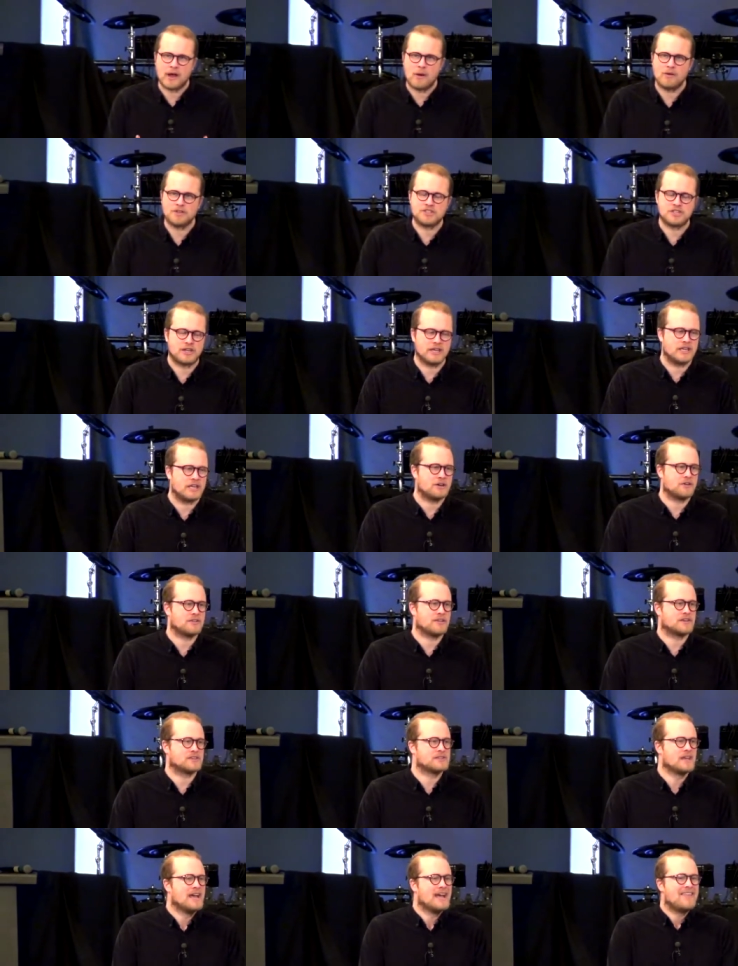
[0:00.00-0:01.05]
want you to hear
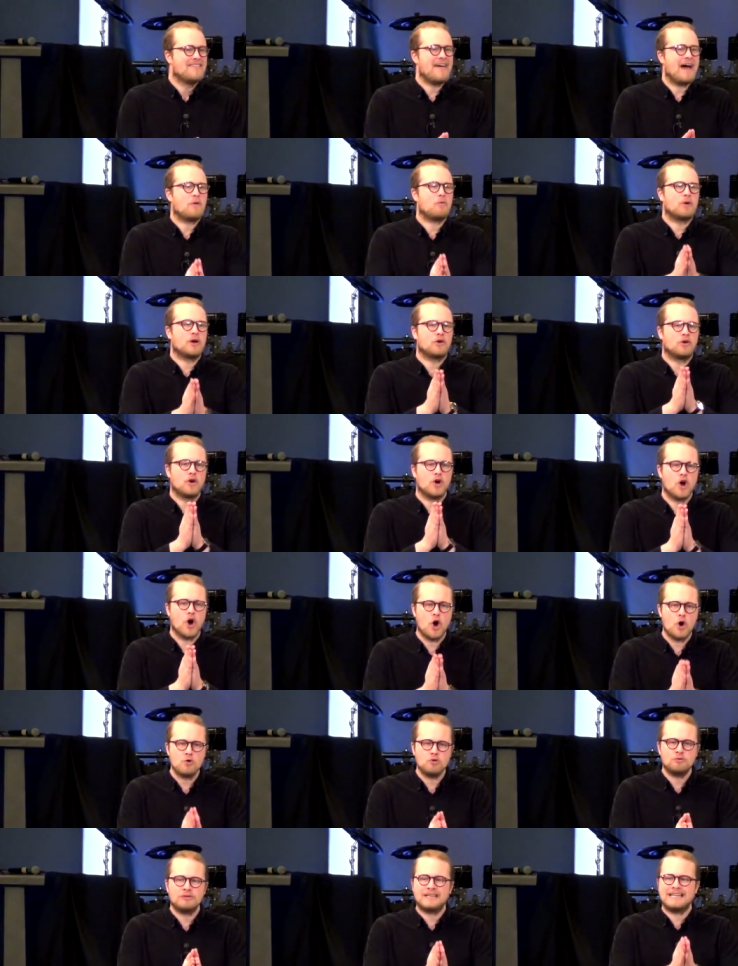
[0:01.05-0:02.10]
this. That will
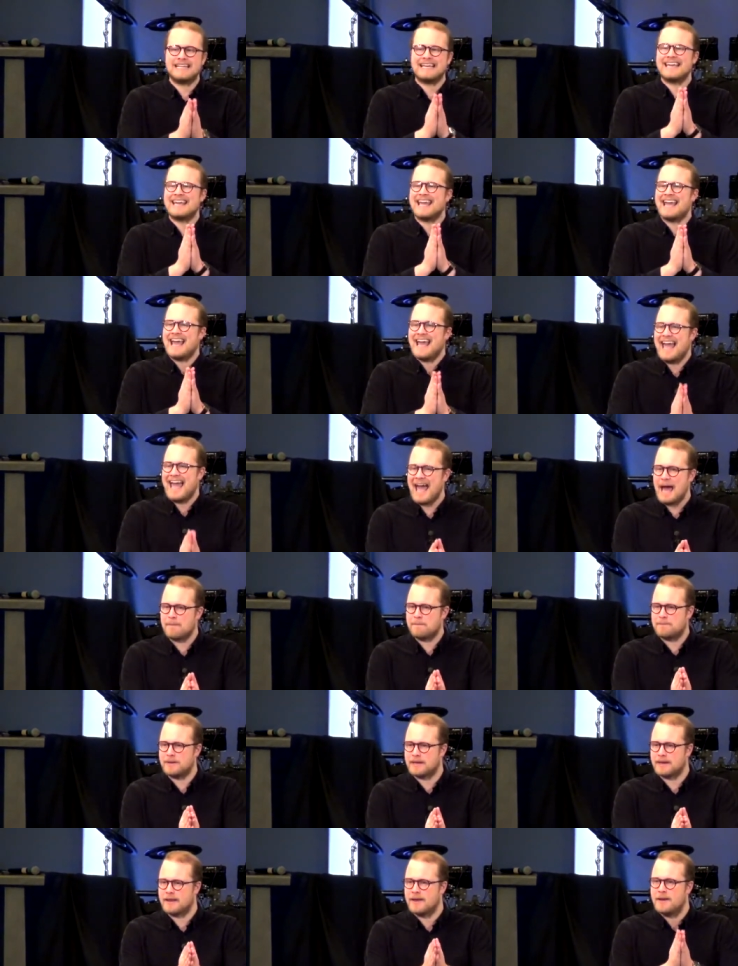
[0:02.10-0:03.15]
only
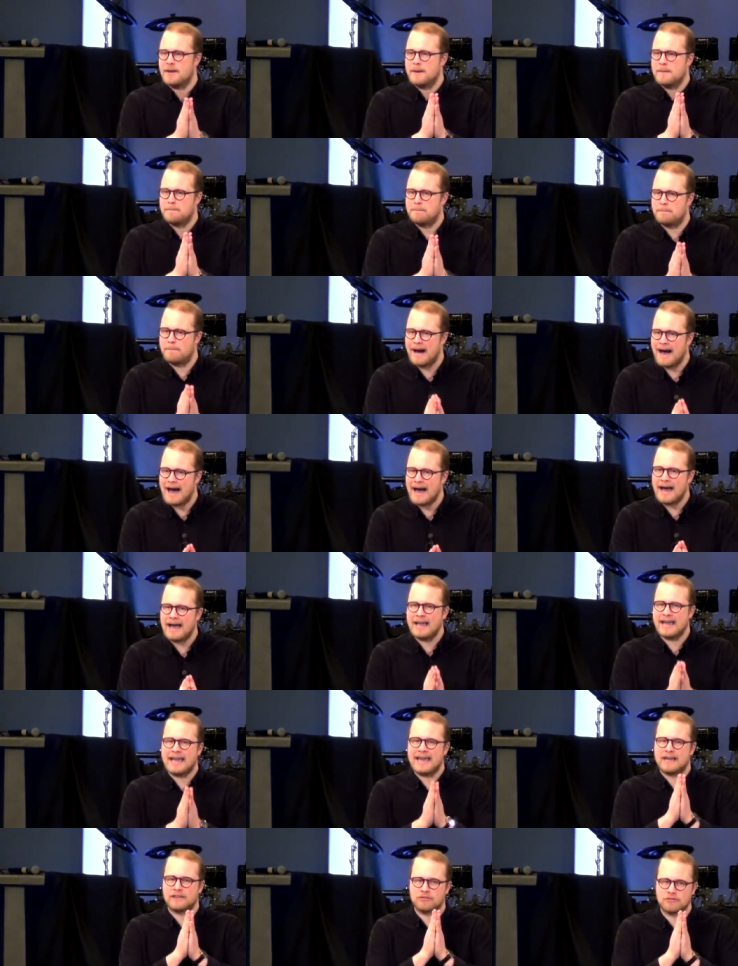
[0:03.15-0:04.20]
happen
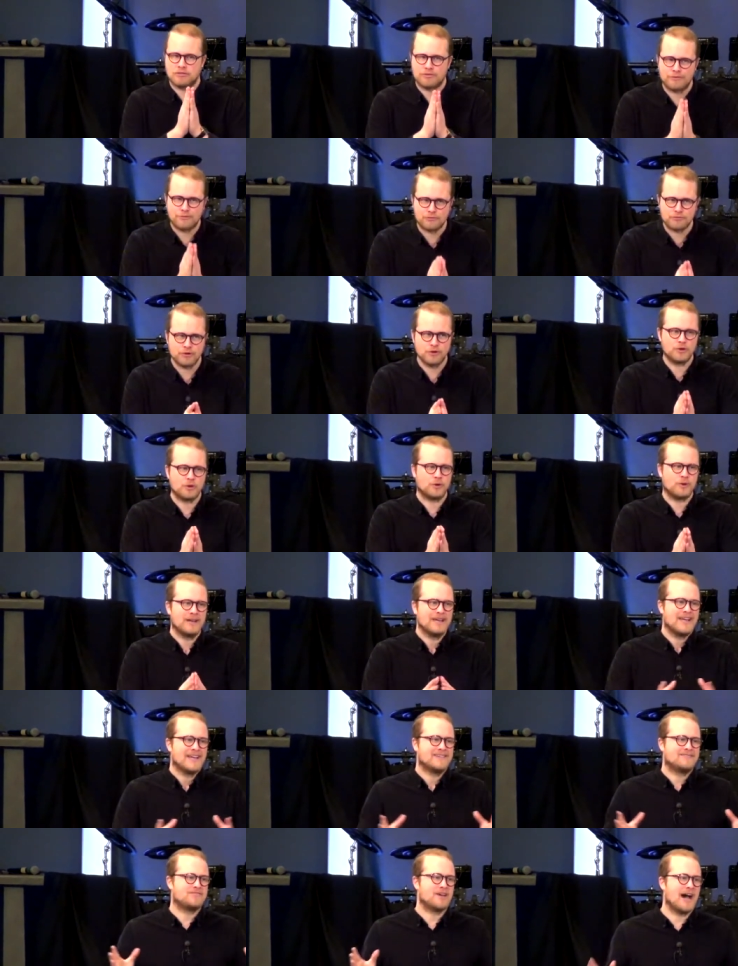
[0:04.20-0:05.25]
by and through
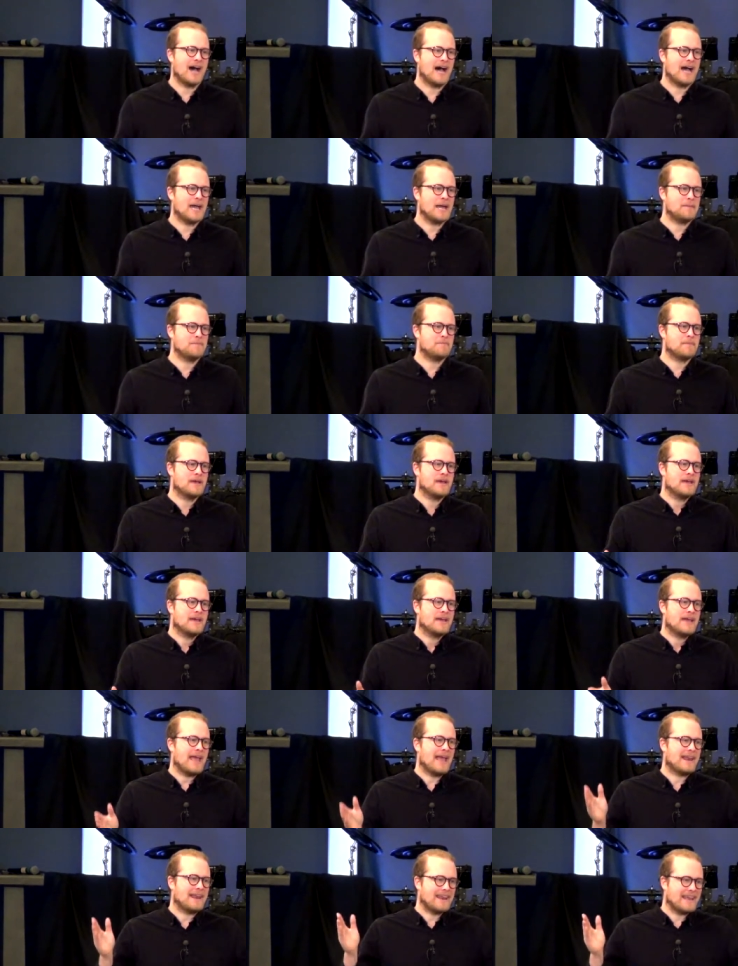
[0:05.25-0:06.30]
time
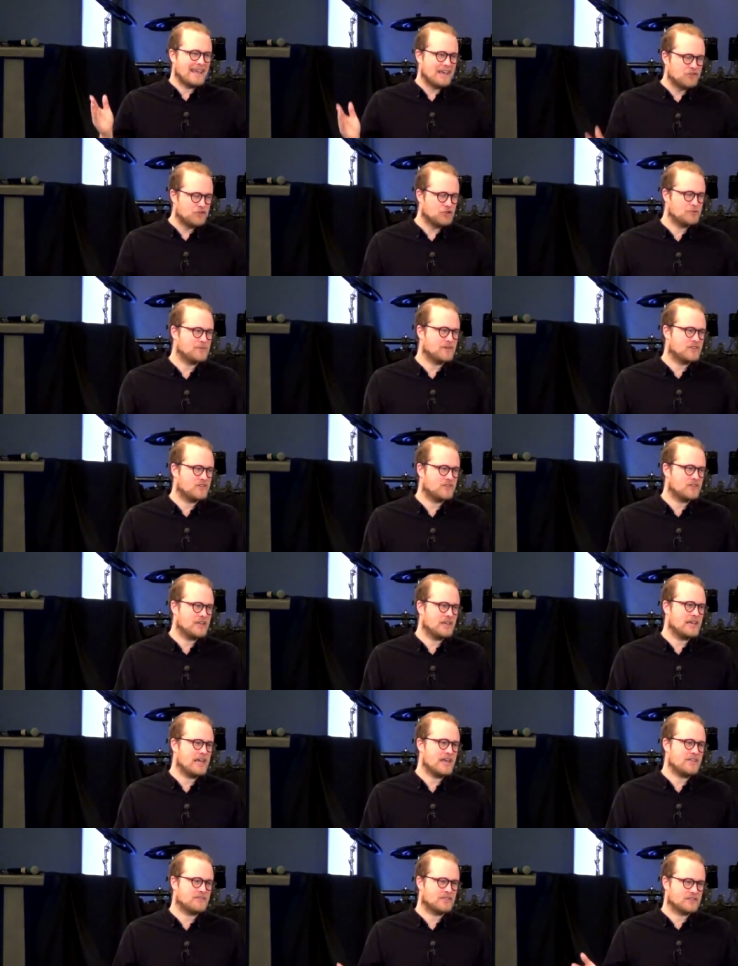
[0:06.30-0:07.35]
and intimacy
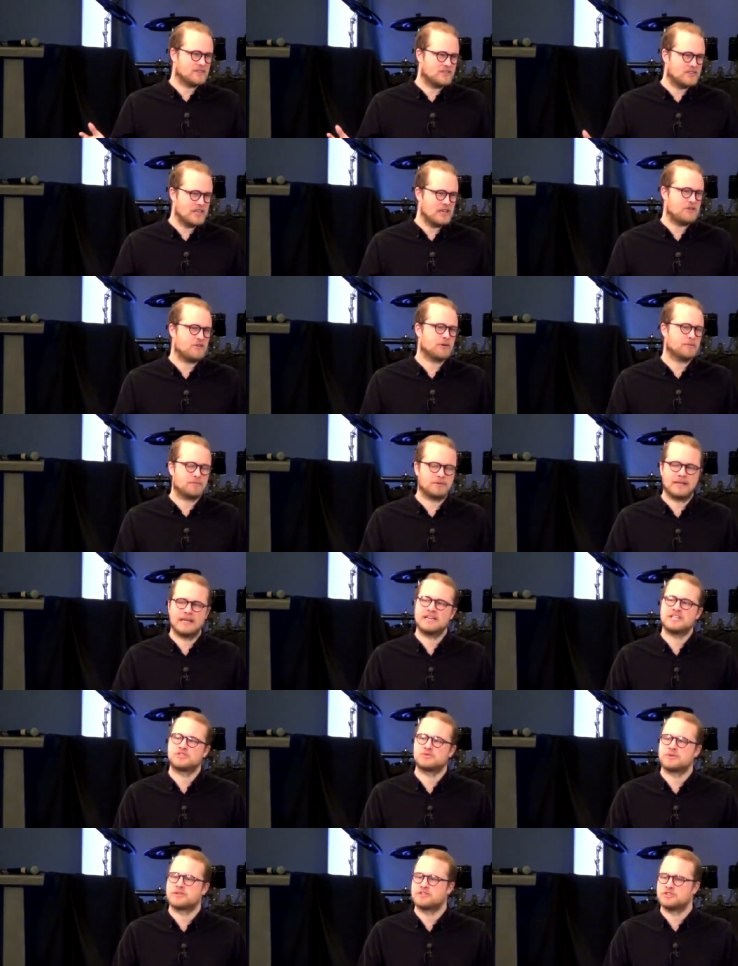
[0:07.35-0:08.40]
in the secret
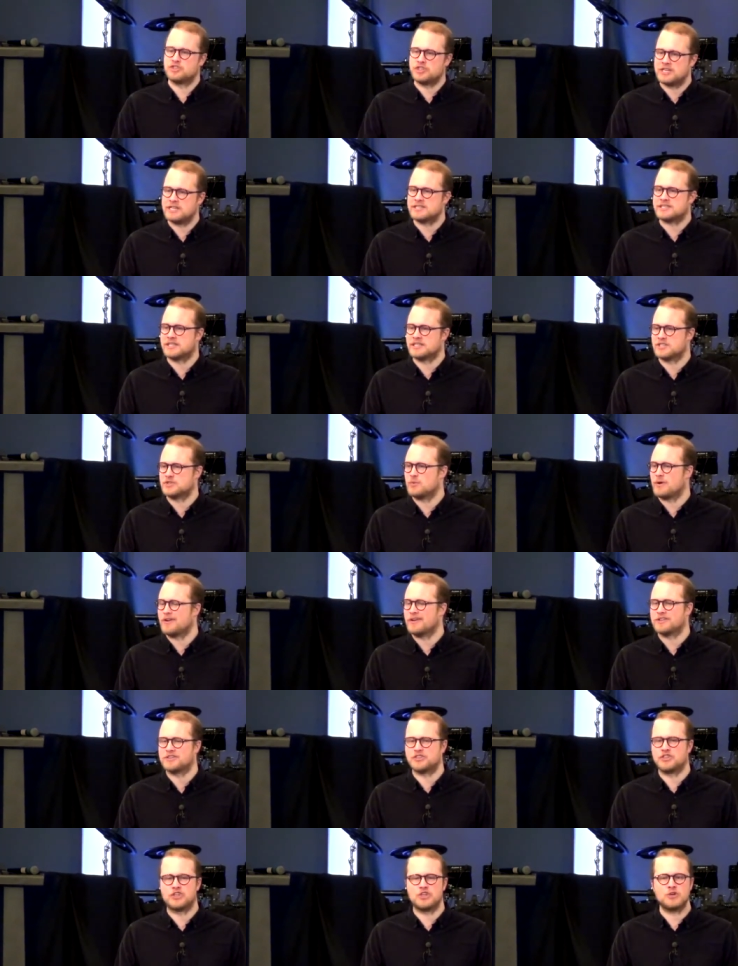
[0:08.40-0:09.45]
place with Jesus, where
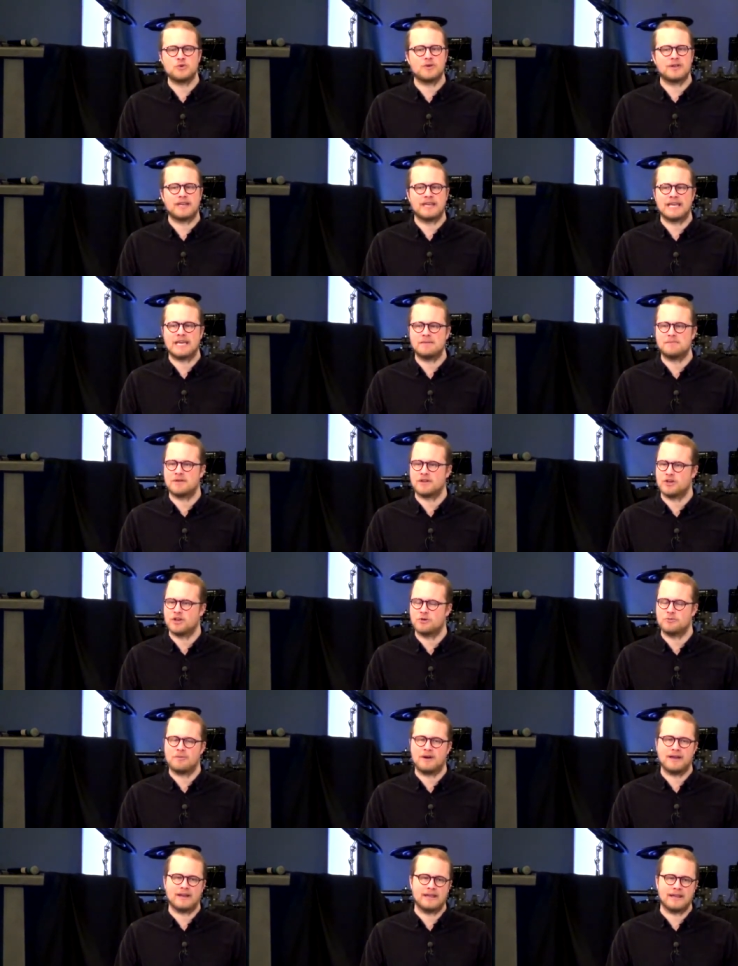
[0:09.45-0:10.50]
it's you and Him and
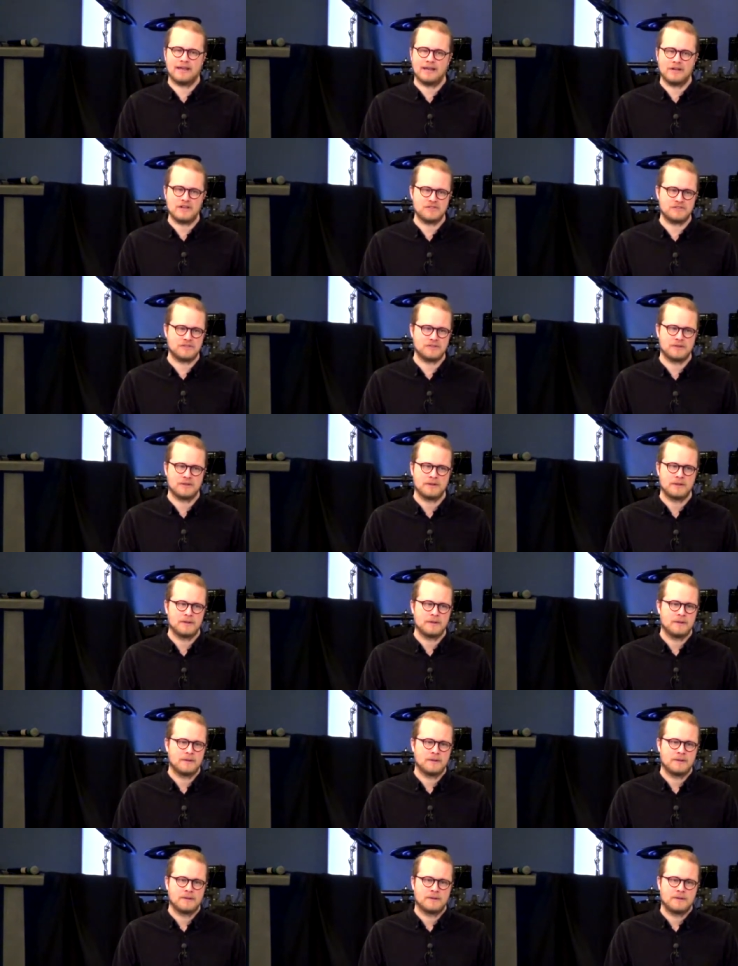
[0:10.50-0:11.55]
nobody else. Yes,
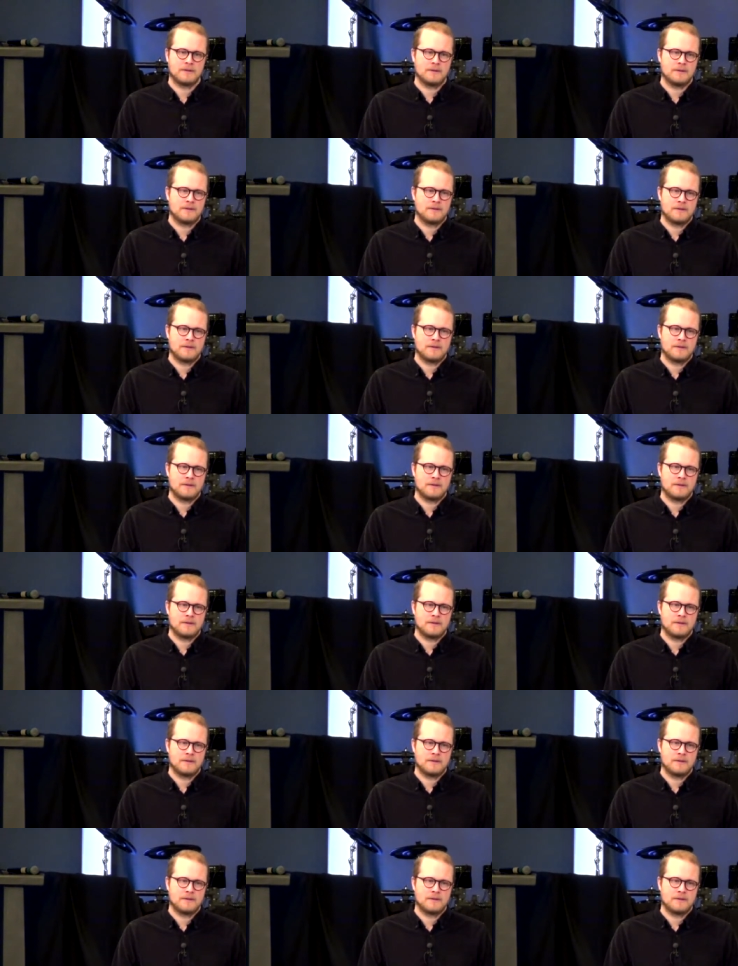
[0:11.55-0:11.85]
amen.